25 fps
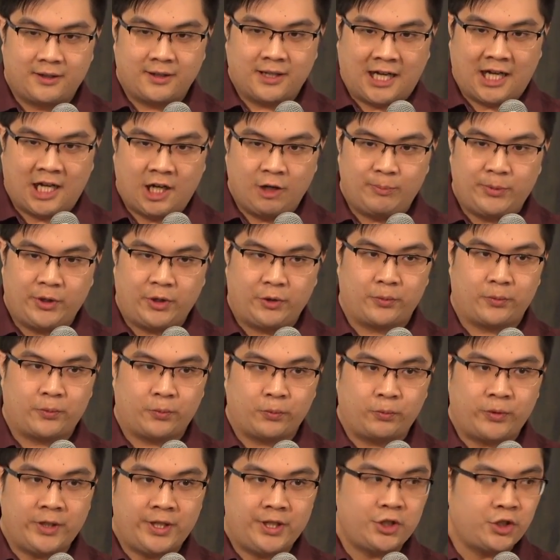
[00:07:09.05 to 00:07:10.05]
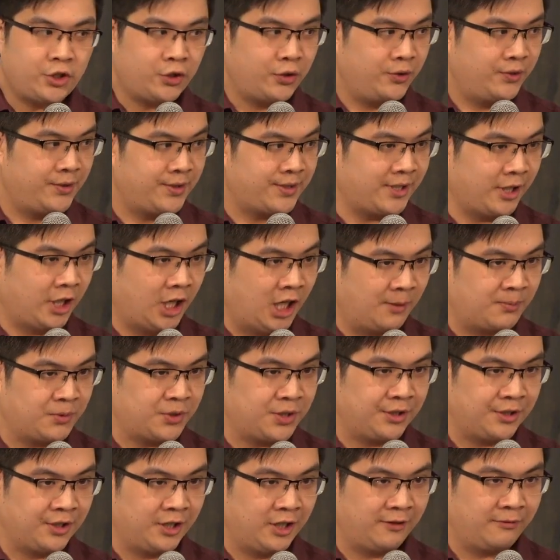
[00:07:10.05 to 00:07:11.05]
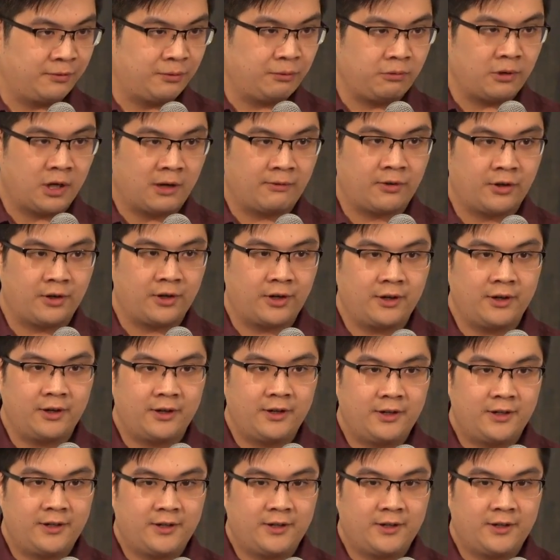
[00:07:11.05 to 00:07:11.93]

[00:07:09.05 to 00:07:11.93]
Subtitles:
how about we choose the option of whoever